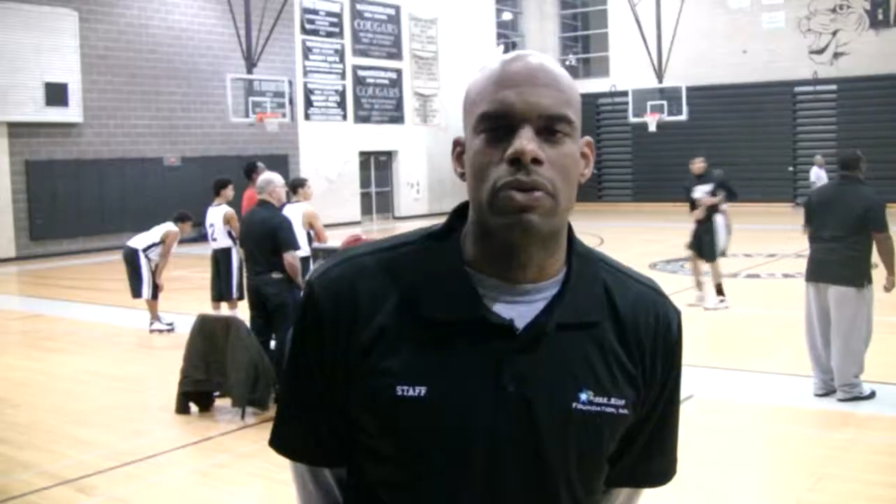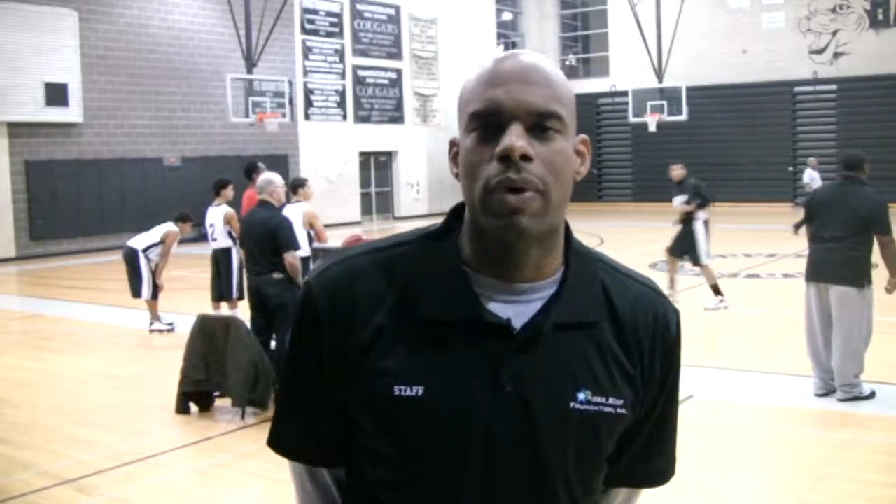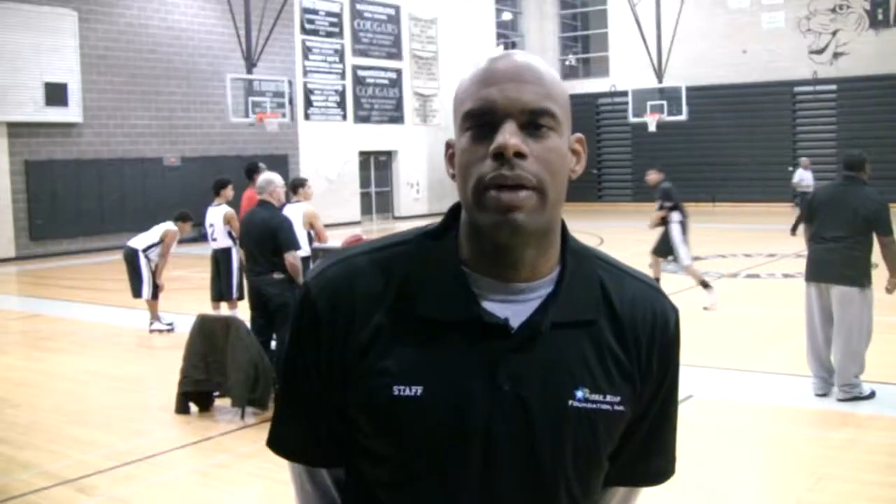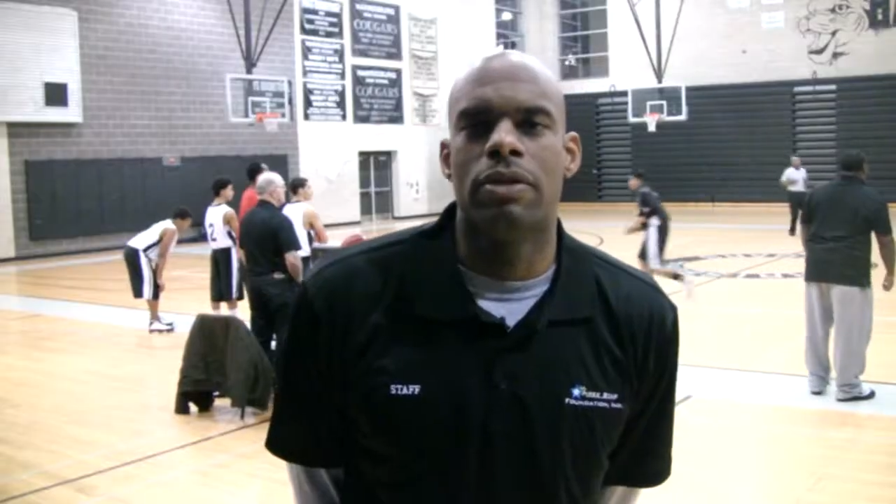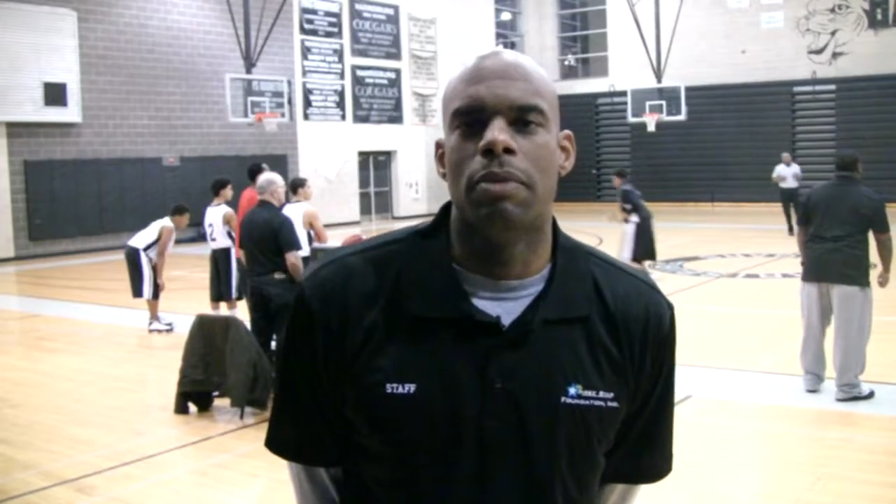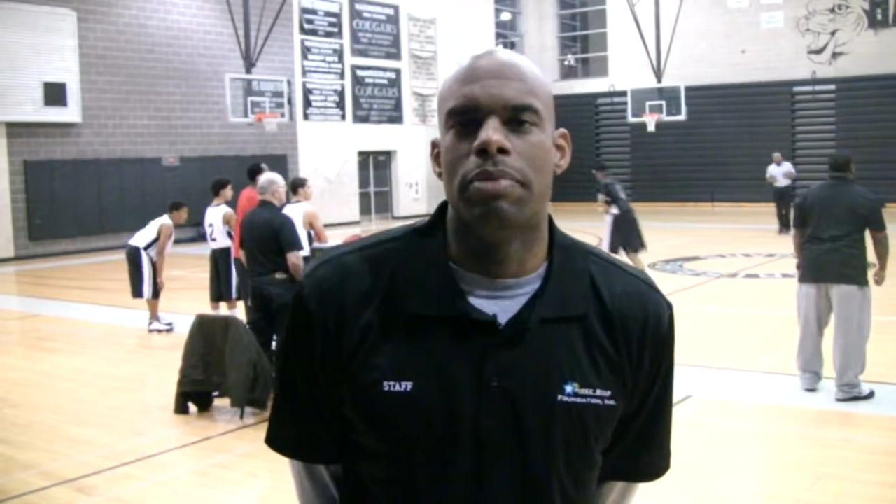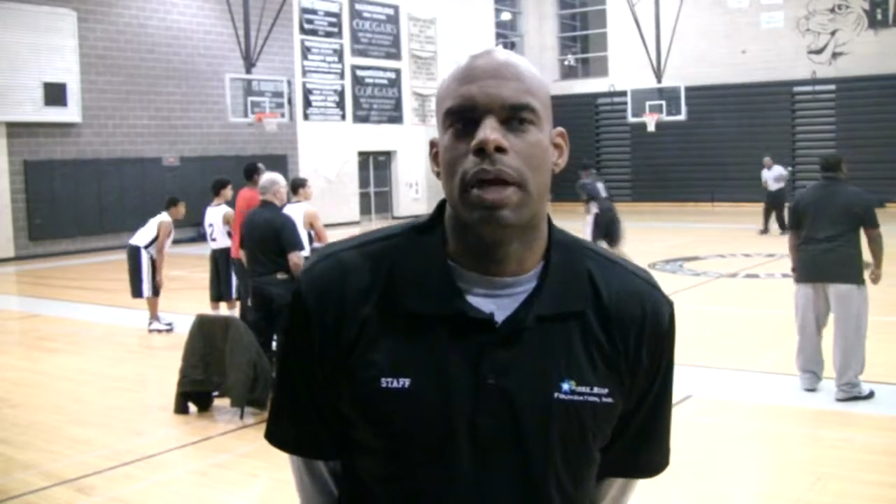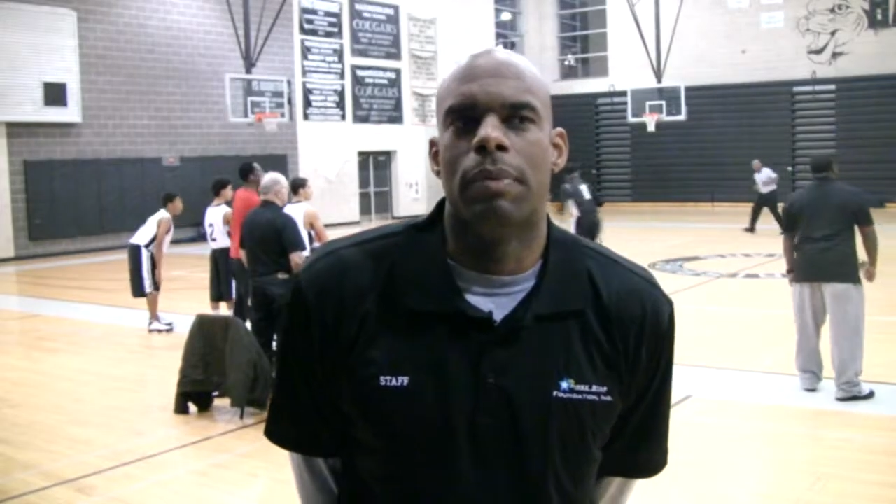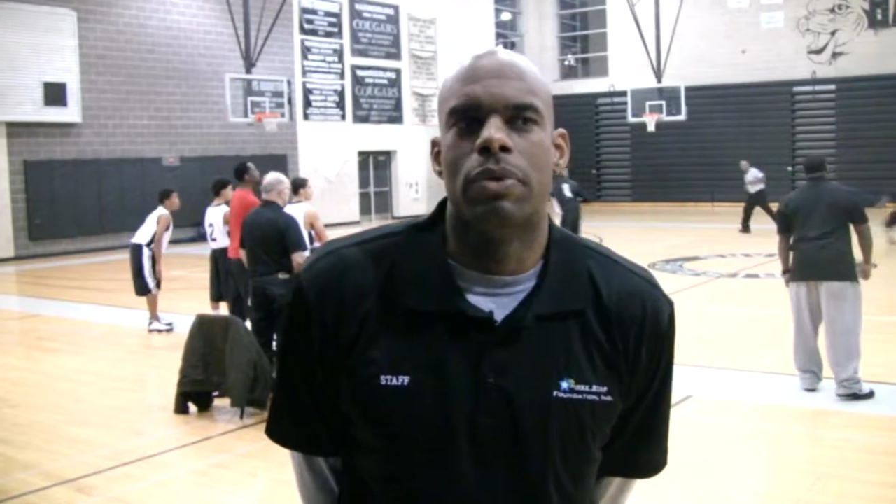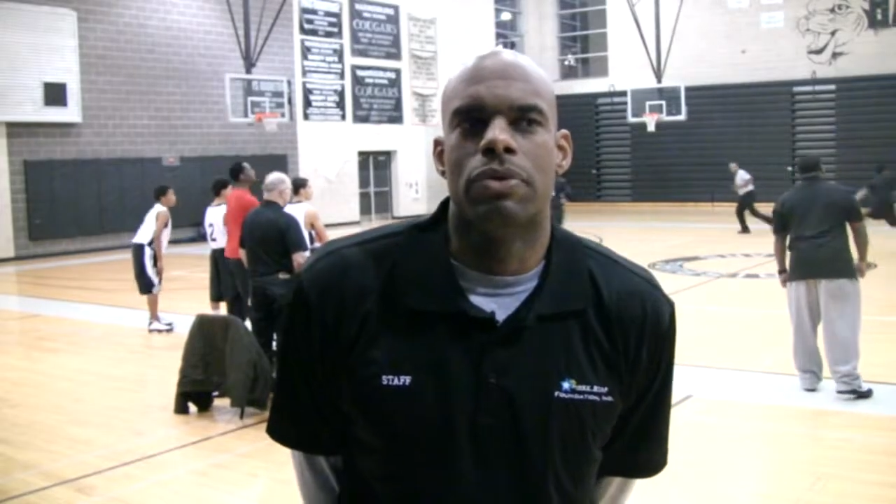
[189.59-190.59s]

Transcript: It's great to be able